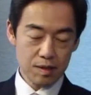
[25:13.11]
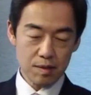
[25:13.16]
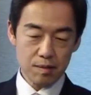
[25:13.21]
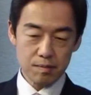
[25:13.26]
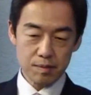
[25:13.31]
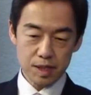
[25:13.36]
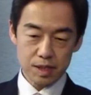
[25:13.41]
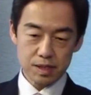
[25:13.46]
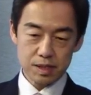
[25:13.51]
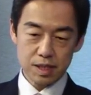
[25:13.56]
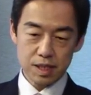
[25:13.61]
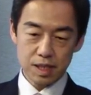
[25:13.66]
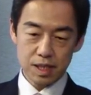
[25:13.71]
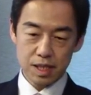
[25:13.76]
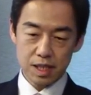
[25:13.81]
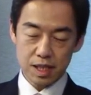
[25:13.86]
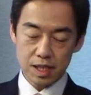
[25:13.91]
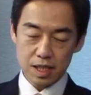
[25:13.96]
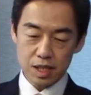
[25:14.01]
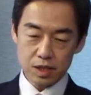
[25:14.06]
But
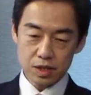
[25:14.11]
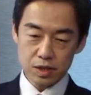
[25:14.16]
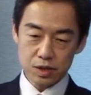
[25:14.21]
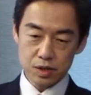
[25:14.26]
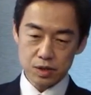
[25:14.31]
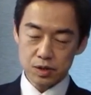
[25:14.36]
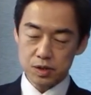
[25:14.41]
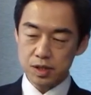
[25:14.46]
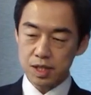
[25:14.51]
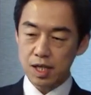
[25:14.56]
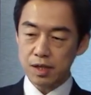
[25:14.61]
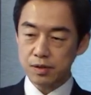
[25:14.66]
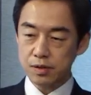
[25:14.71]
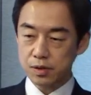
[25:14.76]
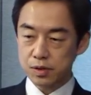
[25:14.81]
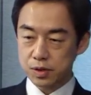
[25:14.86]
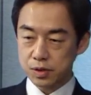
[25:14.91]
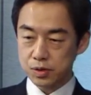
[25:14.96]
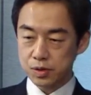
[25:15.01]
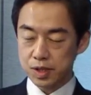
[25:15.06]
uh, it's true now
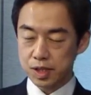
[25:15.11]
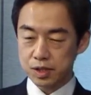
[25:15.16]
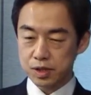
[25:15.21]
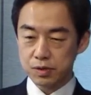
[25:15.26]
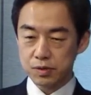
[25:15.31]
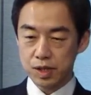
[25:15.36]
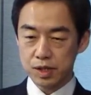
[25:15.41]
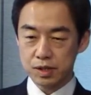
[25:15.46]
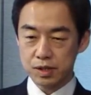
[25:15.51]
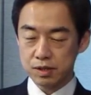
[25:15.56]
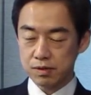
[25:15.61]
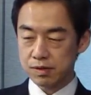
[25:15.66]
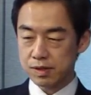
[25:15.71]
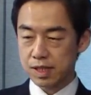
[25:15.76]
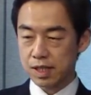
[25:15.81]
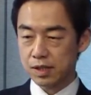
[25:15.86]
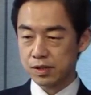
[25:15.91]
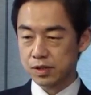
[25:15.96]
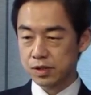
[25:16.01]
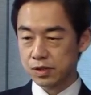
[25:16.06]
North Korea is quite
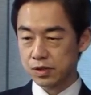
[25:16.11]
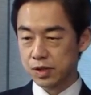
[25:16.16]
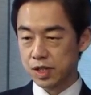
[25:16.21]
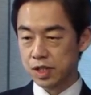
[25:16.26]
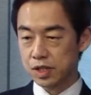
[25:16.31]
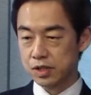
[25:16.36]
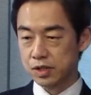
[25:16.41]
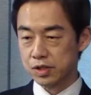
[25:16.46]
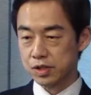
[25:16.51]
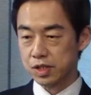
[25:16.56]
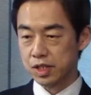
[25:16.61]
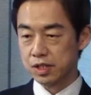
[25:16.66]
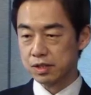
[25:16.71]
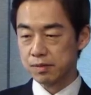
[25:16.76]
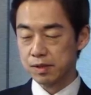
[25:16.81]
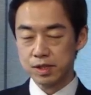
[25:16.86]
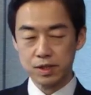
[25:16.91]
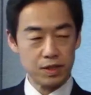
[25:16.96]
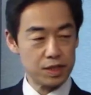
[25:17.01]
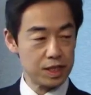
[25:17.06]
difficult situation,
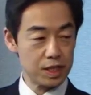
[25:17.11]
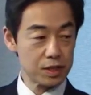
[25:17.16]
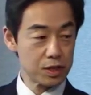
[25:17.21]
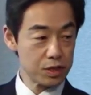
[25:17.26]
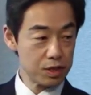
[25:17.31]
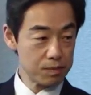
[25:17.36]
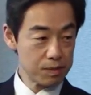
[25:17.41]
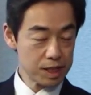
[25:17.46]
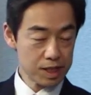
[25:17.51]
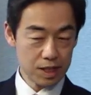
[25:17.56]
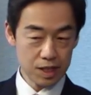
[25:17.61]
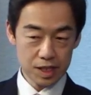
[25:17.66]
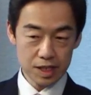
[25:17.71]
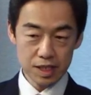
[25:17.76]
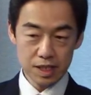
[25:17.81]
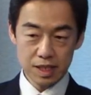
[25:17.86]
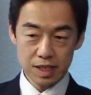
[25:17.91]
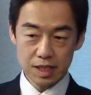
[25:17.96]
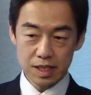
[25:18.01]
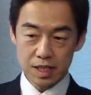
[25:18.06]
especially
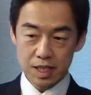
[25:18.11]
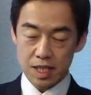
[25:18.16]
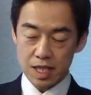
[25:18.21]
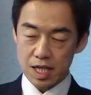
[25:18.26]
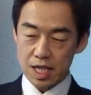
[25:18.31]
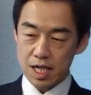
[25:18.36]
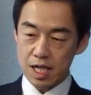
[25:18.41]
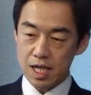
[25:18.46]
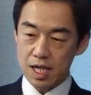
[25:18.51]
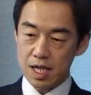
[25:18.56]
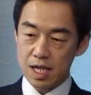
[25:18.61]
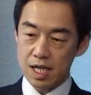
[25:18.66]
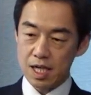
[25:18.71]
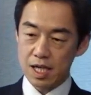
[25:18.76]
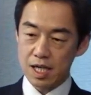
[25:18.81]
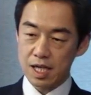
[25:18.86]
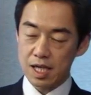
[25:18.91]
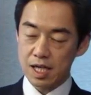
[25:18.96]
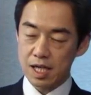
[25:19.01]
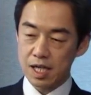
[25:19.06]
economically.
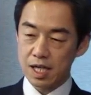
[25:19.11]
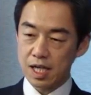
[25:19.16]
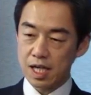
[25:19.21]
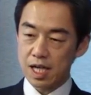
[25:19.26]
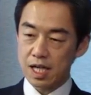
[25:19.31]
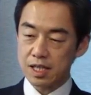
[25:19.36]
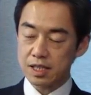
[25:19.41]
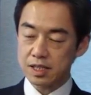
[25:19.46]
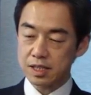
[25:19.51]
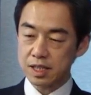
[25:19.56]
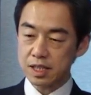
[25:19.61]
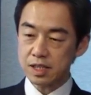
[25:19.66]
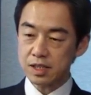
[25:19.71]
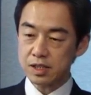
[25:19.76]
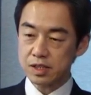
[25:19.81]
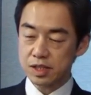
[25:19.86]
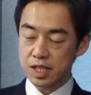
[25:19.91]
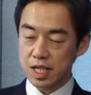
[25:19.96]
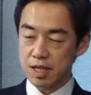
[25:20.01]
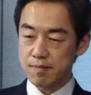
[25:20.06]
Uh, I
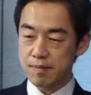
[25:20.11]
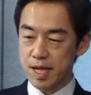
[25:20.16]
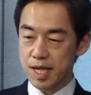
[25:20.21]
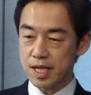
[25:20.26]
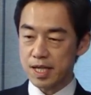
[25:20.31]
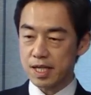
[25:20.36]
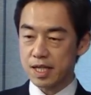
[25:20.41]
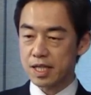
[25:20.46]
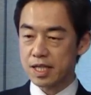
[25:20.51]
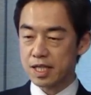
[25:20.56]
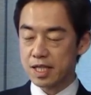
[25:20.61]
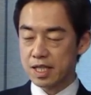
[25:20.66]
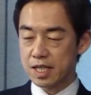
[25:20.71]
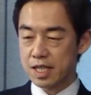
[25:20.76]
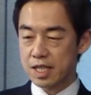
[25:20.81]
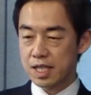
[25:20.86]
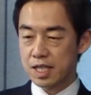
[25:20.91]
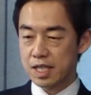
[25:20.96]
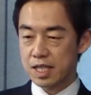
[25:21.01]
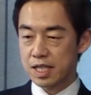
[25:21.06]
think they may
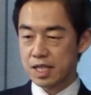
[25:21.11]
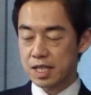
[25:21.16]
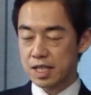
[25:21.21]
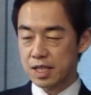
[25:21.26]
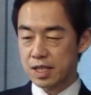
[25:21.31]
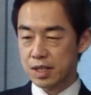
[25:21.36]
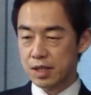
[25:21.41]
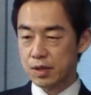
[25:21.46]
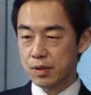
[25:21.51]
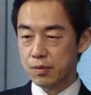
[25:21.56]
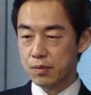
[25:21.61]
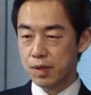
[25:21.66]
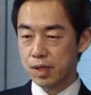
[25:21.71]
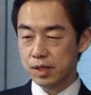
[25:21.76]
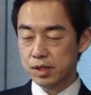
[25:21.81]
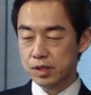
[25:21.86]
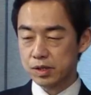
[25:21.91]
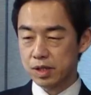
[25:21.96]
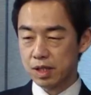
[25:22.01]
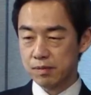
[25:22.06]
I
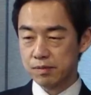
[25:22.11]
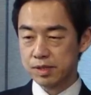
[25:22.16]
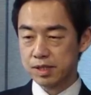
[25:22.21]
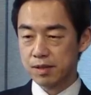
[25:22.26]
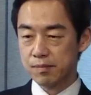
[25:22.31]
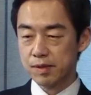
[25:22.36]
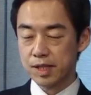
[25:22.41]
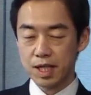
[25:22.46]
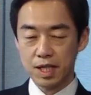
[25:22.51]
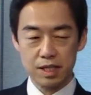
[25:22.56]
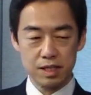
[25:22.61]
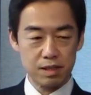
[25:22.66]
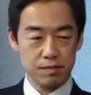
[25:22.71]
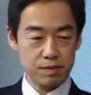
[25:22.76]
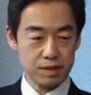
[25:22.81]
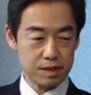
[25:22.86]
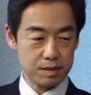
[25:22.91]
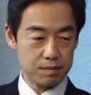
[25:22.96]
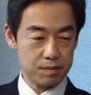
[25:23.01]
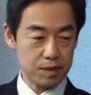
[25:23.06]
want to have some kind
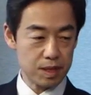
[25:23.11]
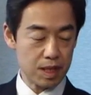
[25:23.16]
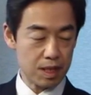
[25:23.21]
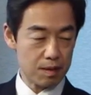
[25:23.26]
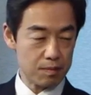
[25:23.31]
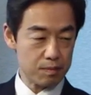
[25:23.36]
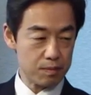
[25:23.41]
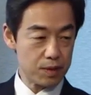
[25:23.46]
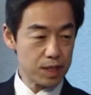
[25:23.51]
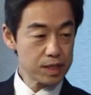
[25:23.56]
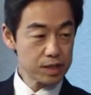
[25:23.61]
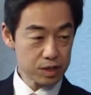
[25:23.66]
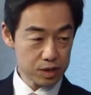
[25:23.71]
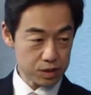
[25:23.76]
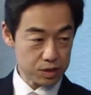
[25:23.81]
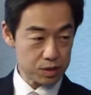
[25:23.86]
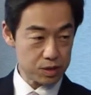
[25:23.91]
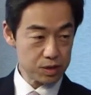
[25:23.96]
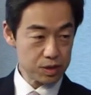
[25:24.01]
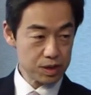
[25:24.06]
of the, uh,
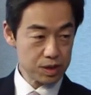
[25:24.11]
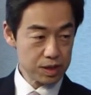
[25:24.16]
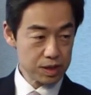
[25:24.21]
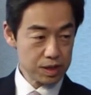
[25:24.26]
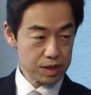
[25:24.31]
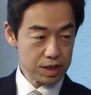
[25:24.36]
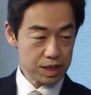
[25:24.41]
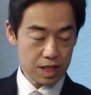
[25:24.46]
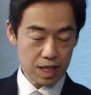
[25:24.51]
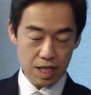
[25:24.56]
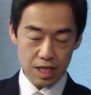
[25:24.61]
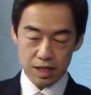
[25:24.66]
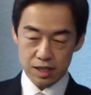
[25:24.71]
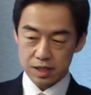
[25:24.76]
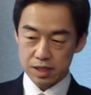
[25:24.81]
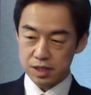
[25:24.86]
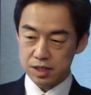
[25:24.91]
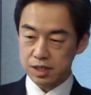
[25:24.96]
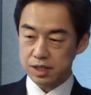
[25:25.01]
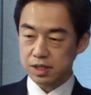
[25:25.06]
breakthrough, and
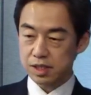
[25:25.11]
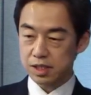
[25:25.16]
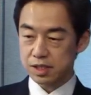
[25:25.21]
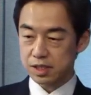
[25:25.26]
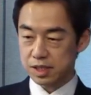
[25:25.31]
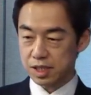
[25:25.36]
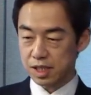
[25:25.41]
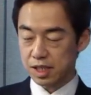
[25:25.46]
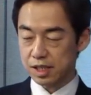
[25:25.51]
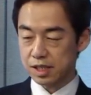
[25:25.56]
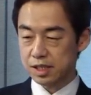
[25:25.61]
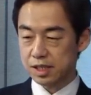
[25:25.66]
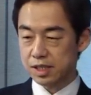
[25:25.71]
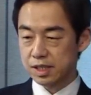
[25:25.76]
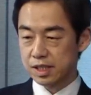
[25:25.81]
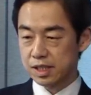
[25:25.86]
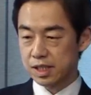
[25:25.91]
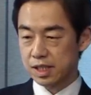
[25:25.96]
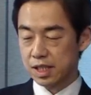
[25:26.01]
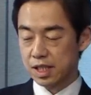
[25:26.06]
this is uh,
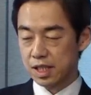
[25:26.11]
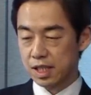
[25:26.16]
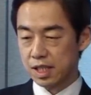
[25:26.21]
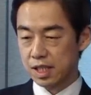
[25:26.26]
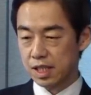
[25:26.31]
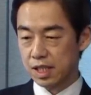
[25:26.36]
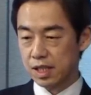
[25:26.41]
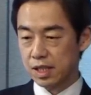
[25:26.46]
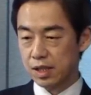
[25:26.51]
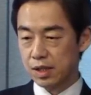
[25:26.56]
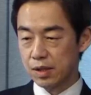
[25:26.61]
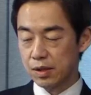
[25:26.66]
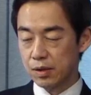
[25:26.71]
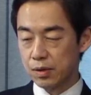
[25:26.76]
uh,